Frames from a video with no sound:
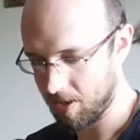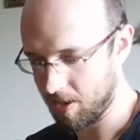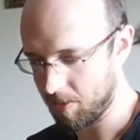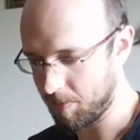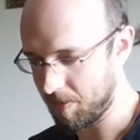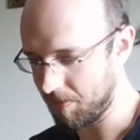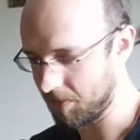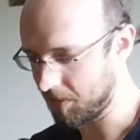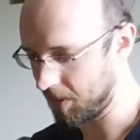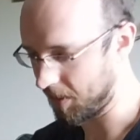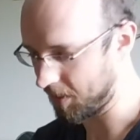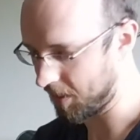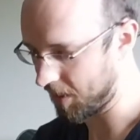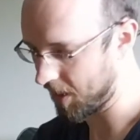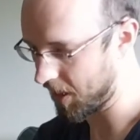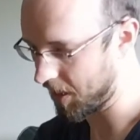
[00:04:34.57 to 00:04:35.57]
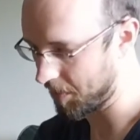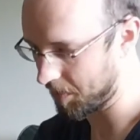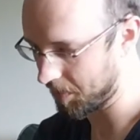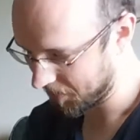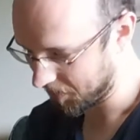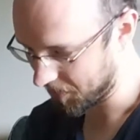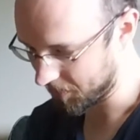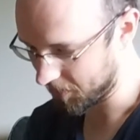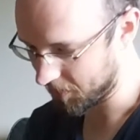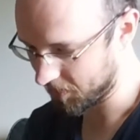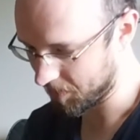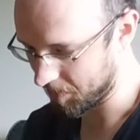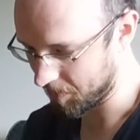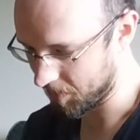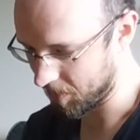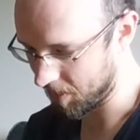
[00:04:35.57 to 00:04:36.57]
PVC end cap. We actually used
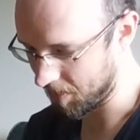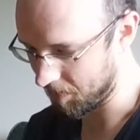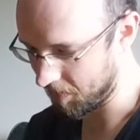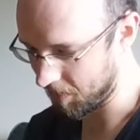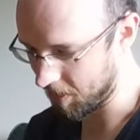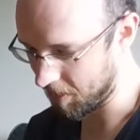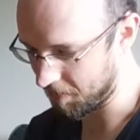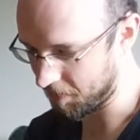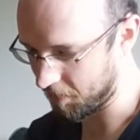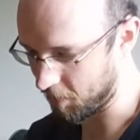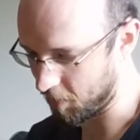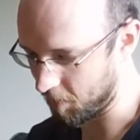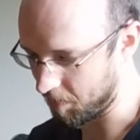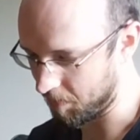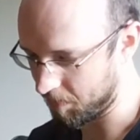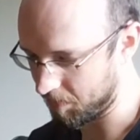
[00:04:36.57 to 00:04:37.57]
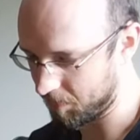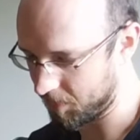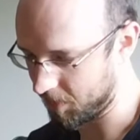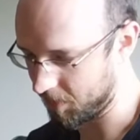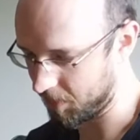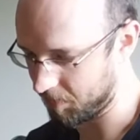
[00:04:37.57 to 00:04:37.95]
some of the EVA foam to